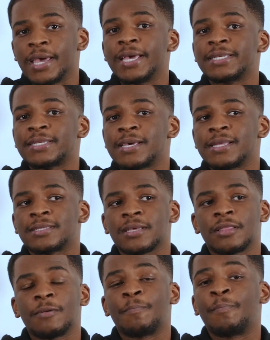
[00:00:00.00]
is it
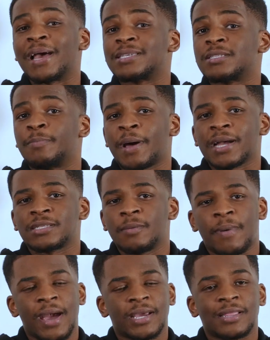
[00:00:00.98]
the best
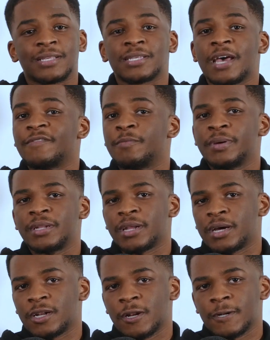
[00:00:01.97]
back-to-back that's ever been
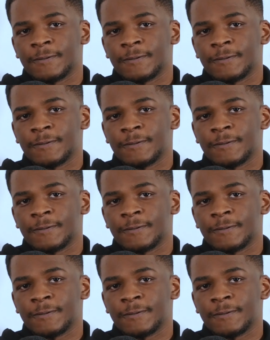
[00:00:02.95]
done?